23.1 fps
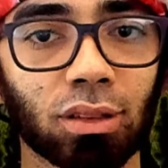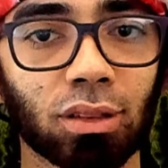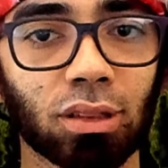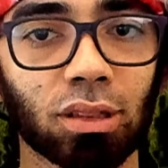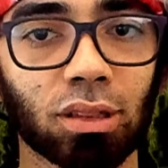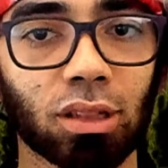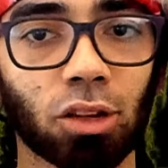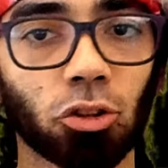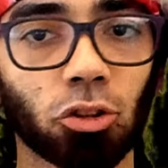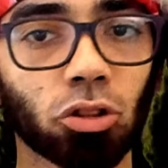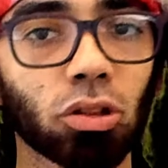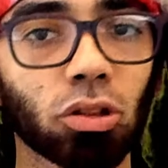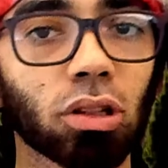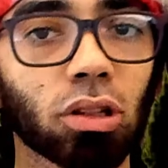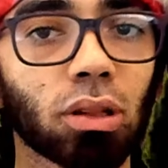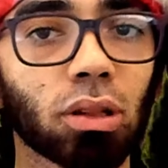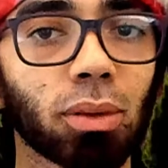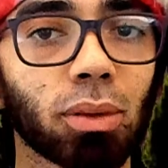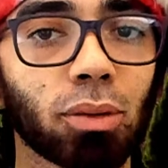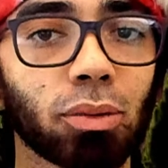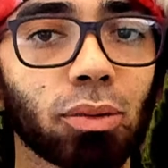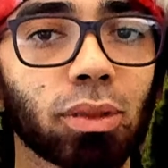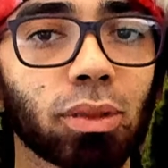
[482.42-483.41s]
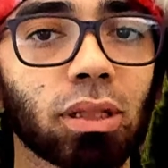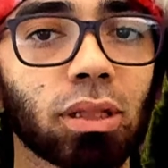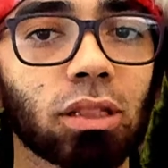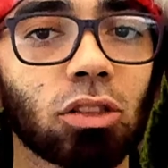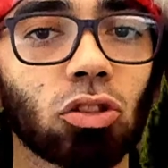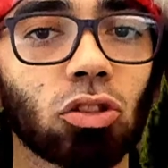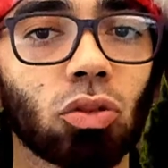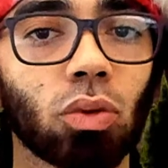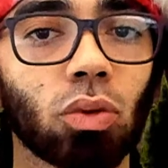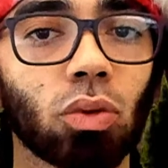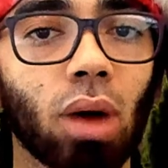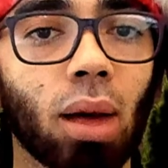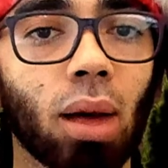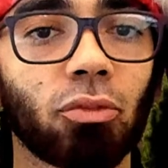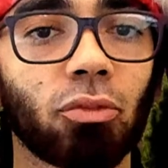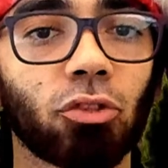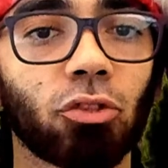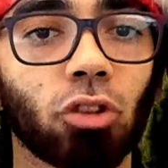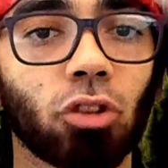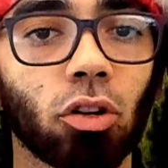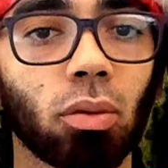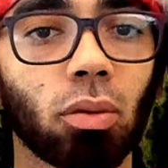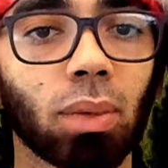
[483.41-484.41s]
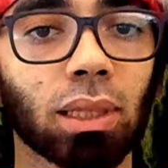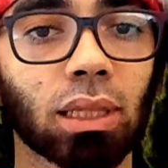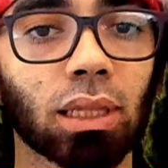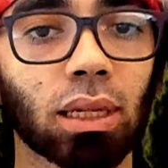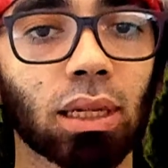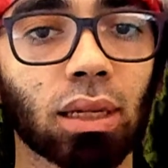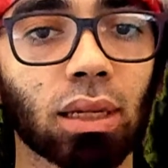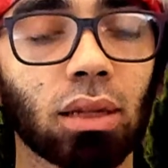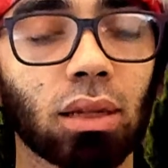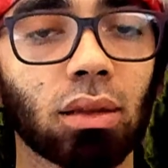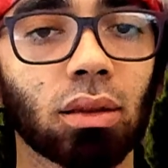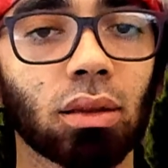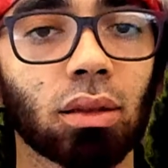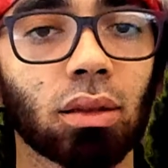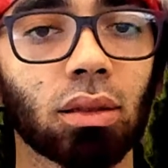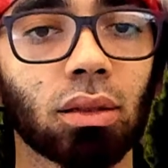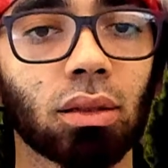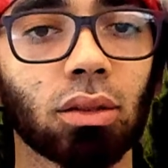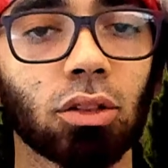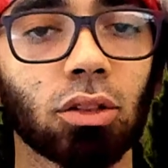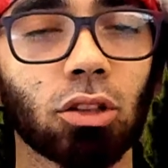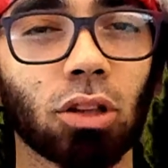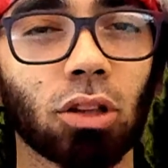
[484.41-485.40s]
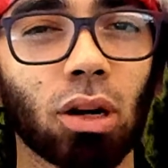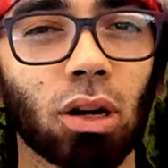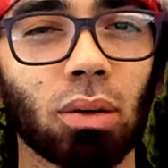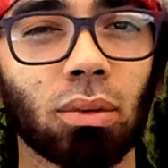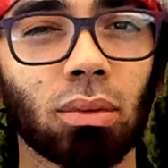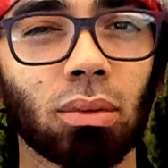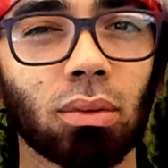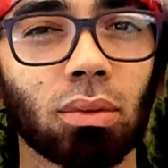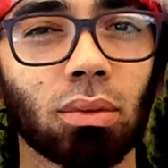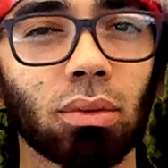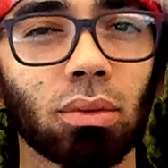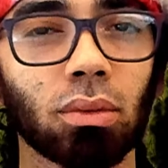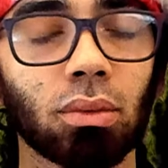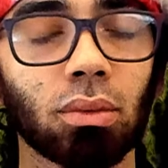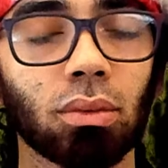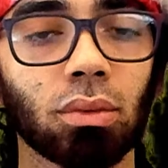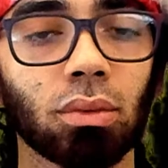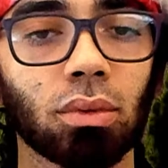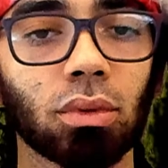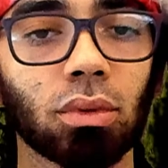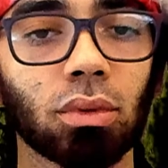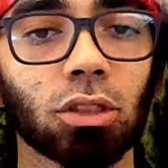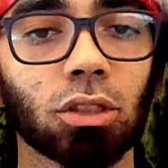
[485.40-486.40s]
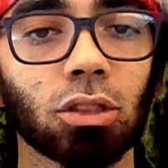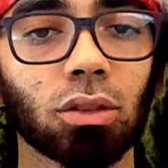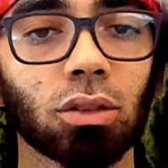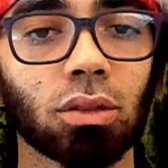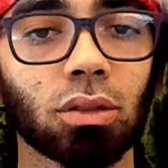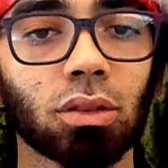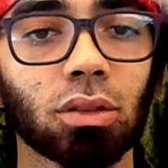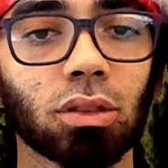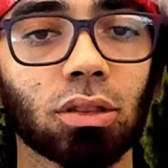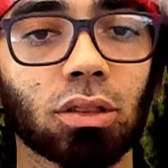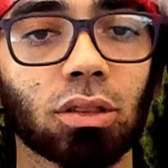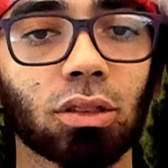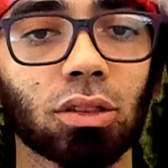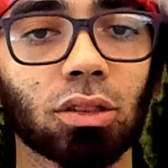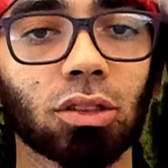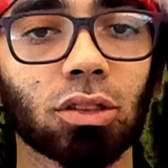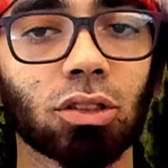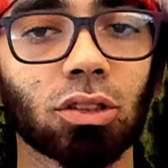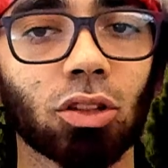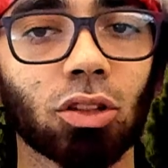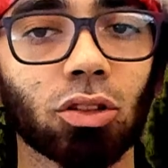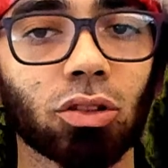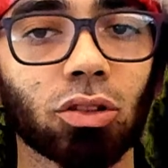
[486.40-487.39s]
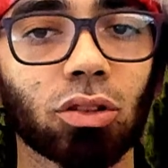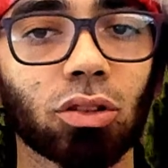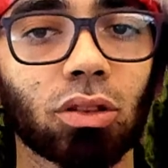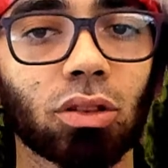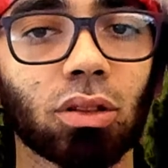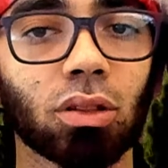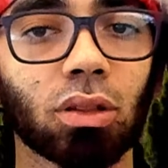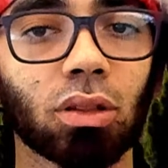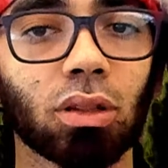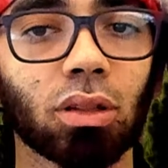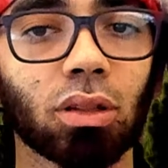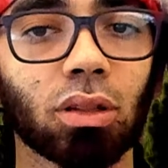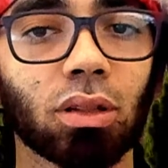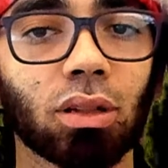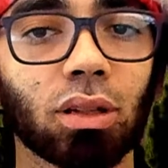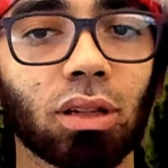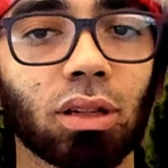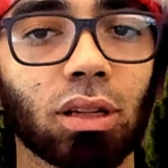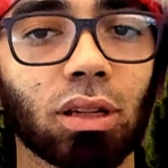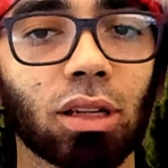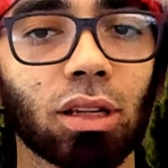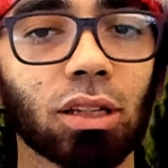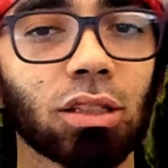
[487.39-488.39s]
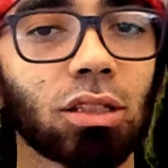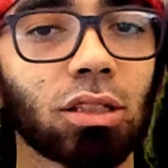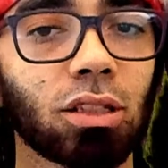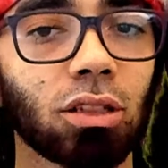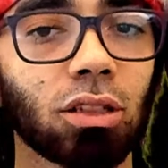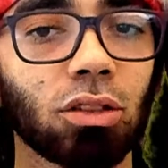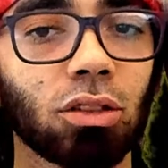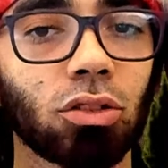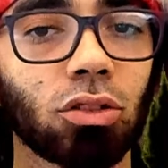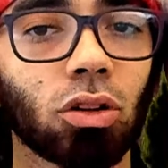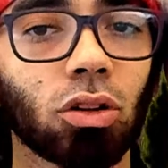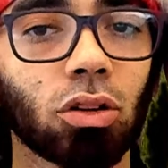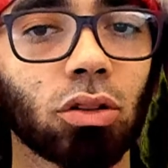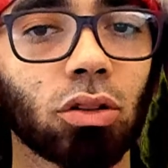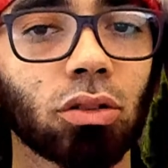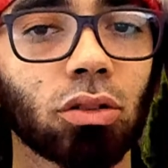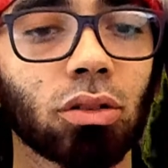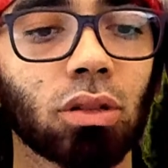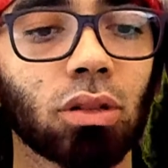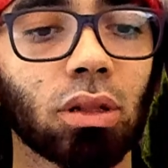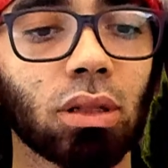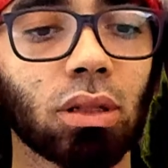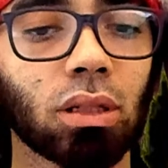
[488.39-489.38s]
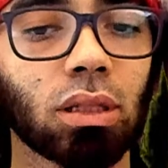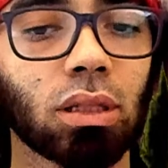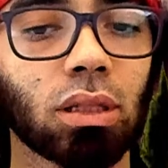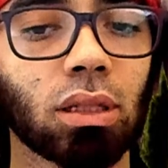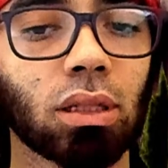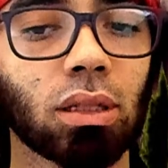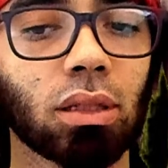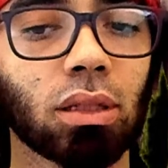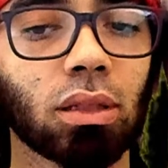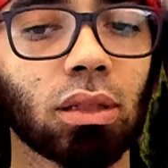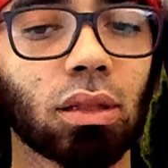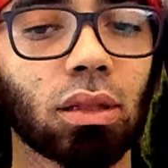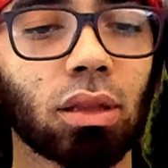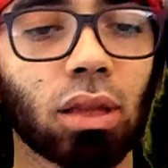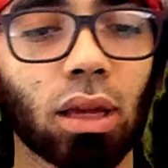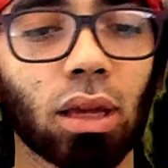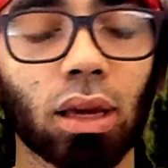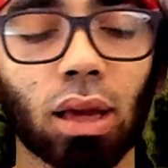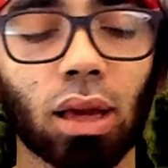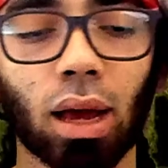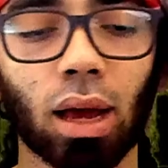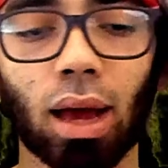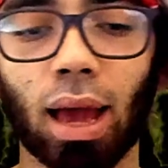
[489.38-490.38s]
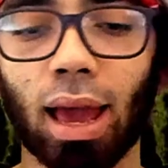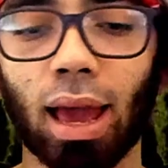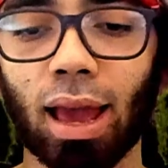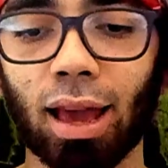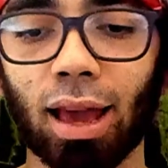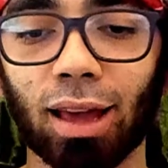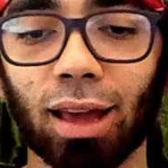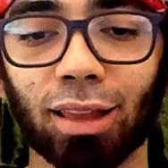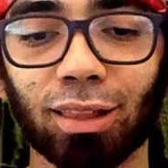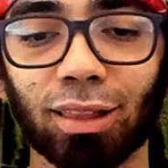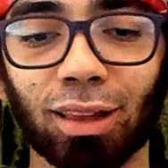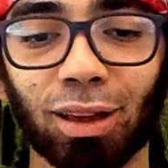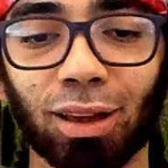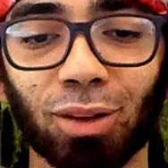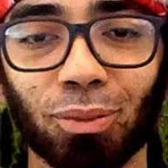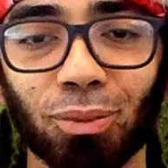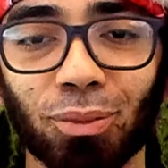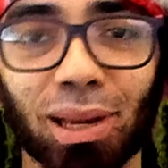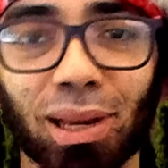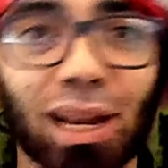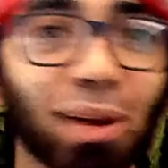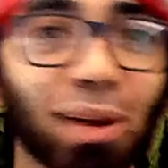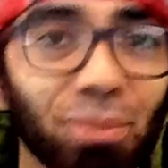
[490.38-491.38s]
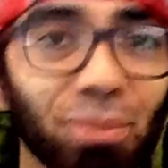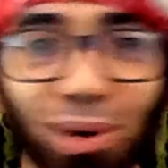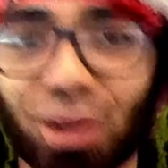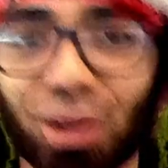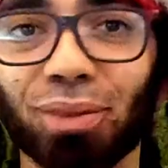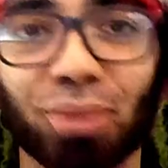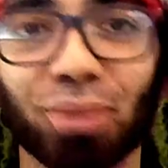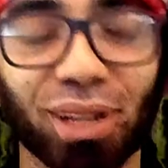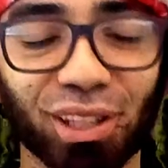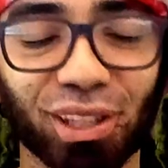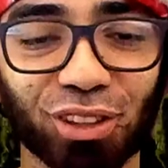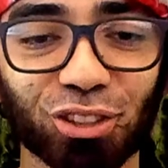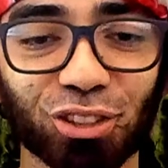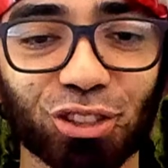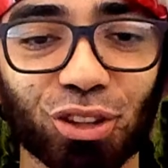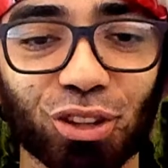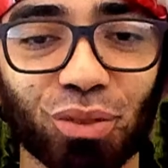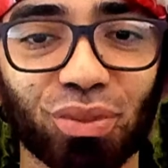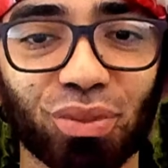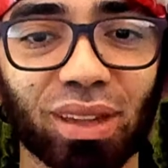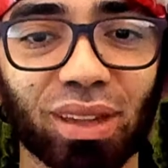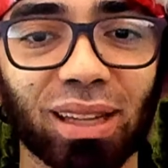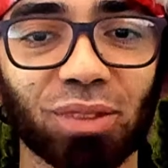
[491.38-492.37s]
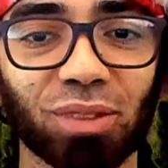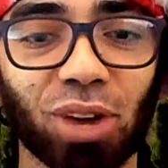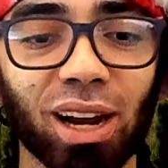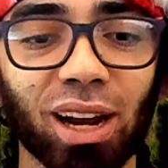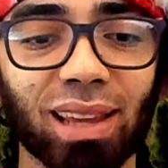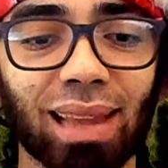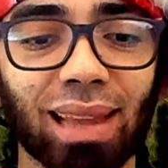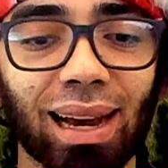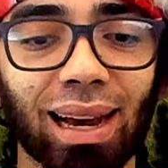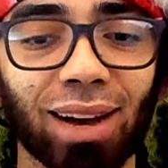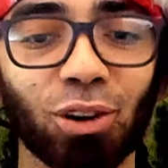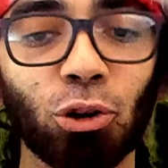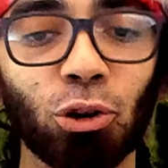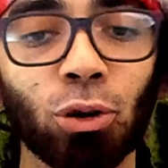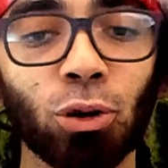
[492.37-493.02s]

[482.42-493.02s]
Naruto at the moment is too up from attacking. You know. It's not... He still don't think I had. Be like, bam, he does something right now.